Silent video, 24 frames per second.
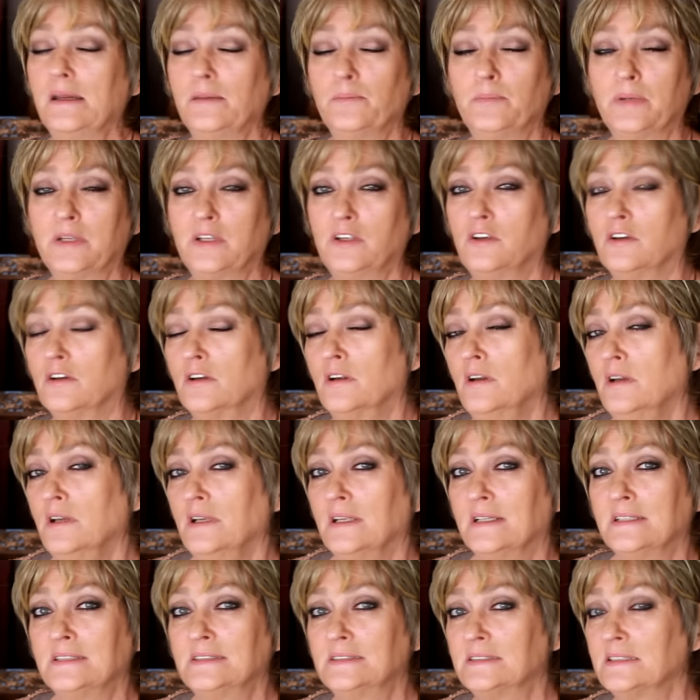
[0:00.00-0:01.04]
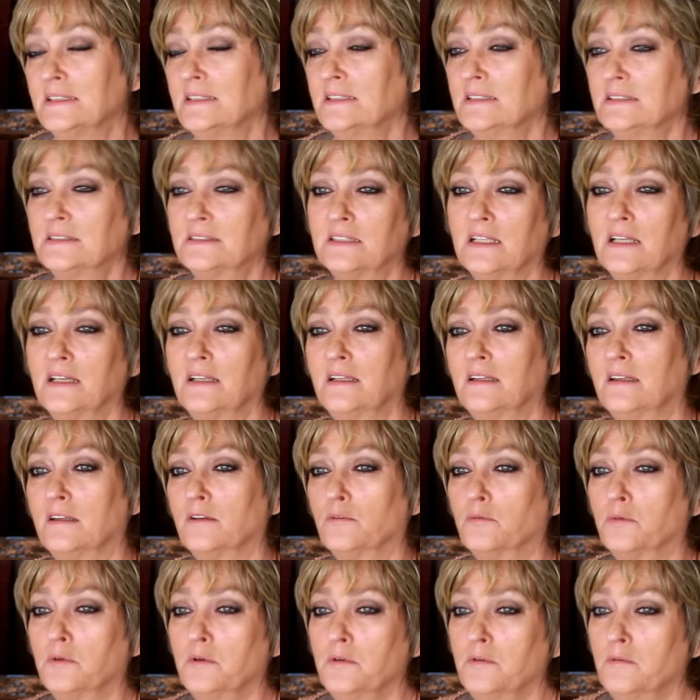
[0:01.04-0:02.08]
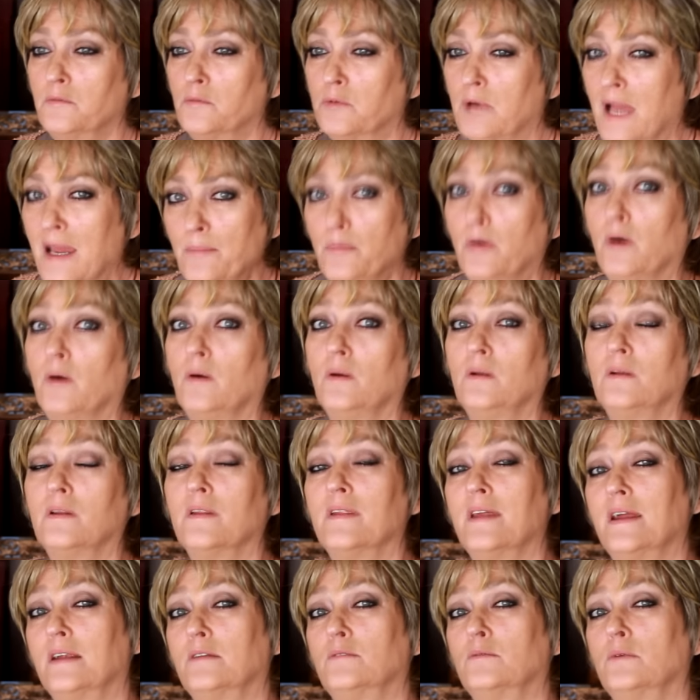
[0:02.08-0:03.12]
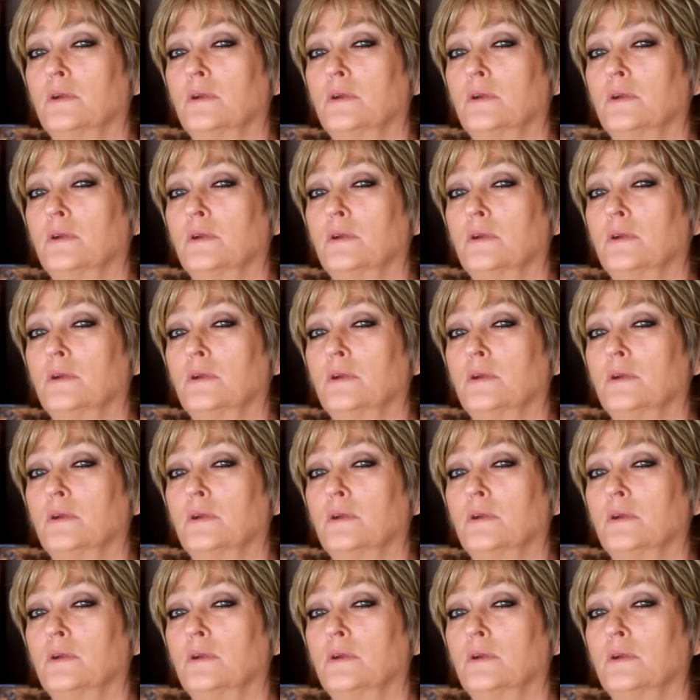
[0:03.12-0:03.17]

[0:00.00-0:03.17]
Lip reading: But Uranus is like the rebel that